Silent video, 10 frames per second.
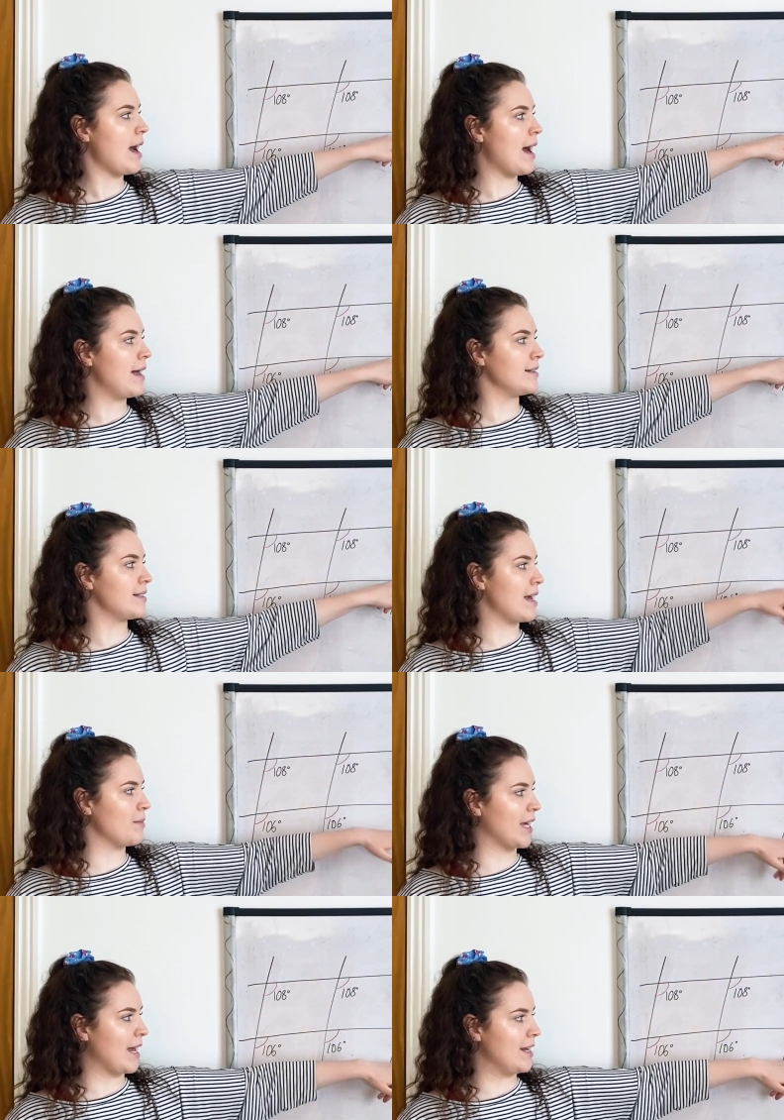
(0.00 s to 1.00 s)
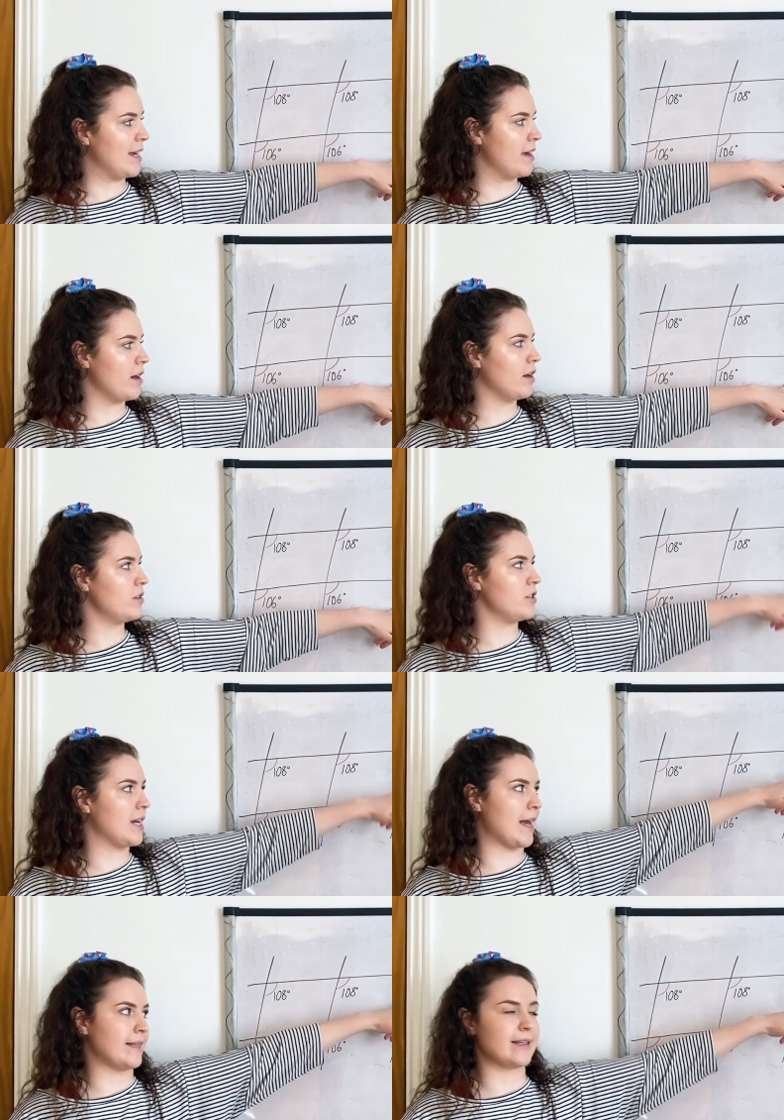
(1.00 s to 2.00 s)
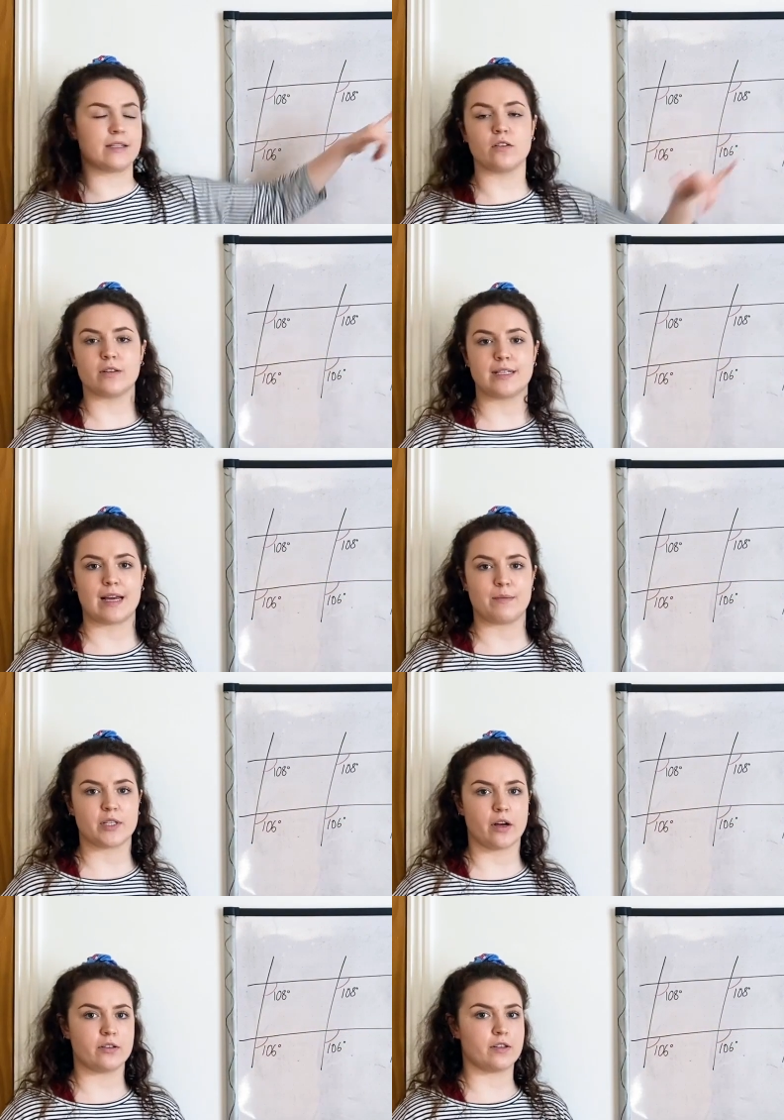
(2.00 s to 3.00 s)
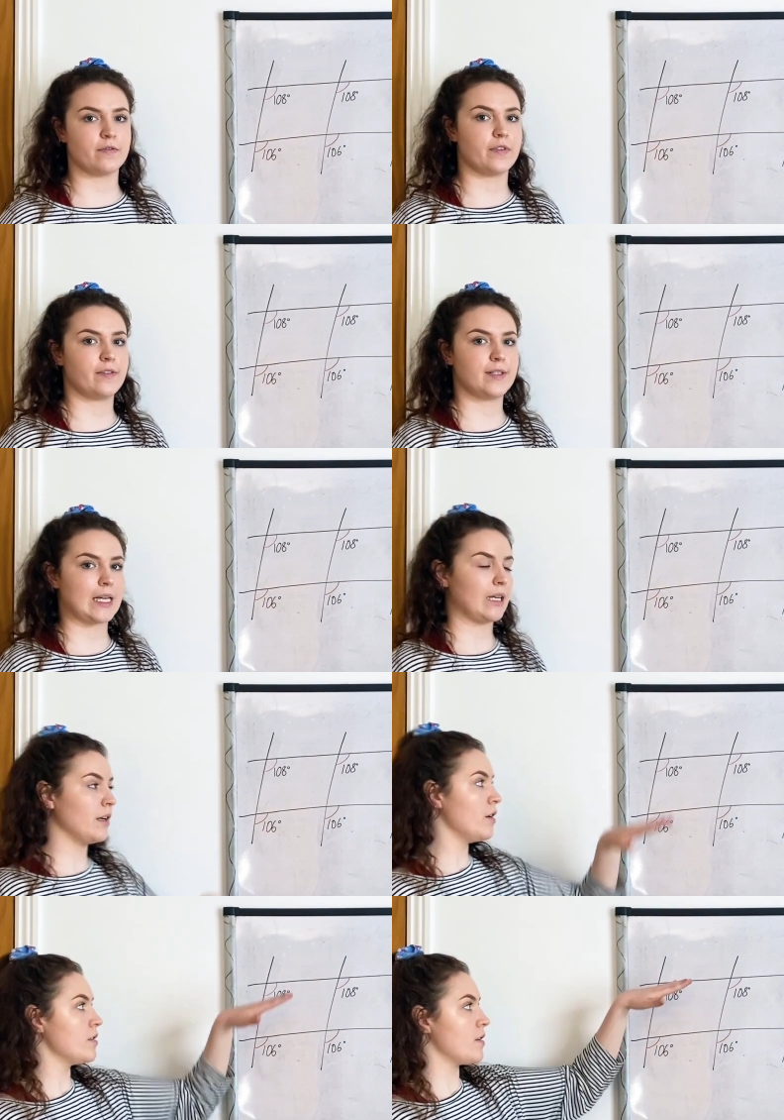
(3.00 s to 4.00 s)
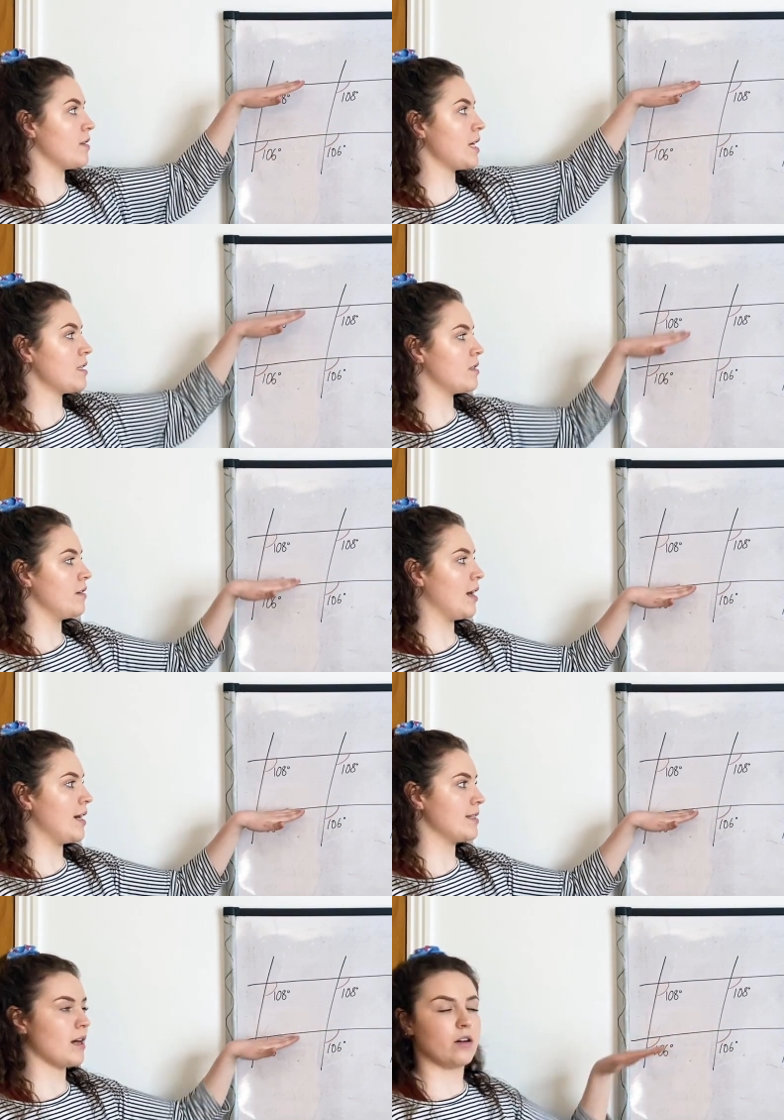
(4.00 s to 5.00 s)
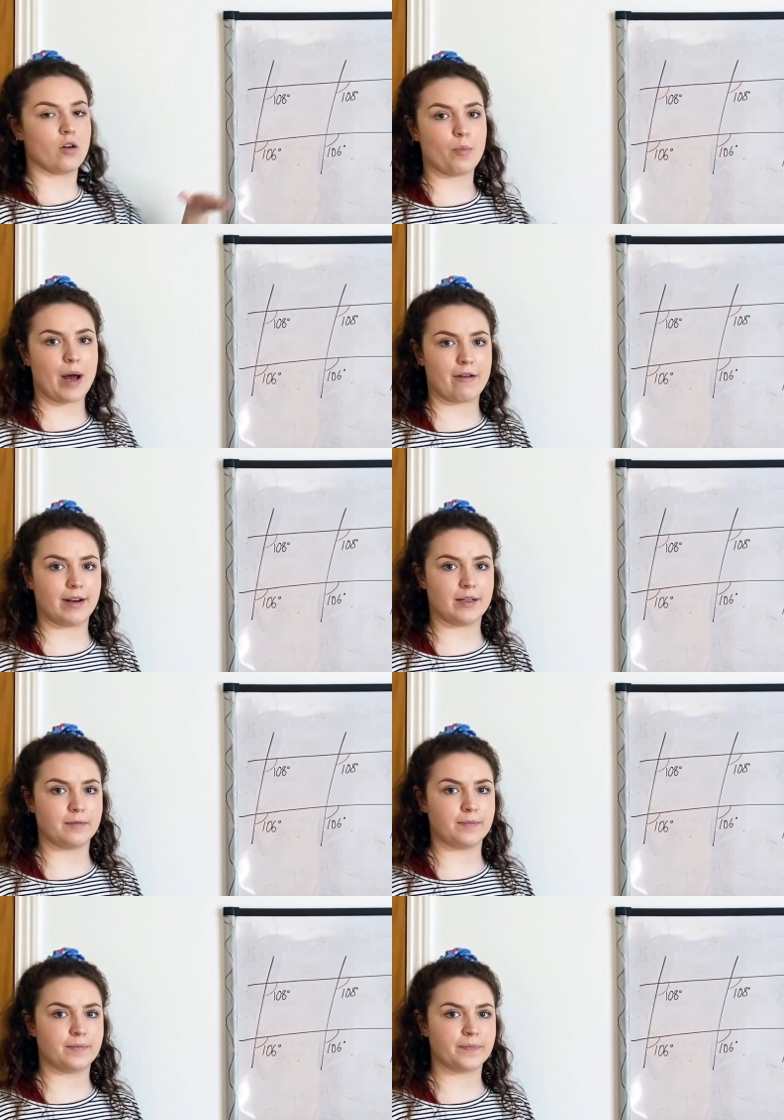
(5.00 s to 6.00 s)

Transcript: And same again here, 108 is not the same as 115. So these two lines are not parallel.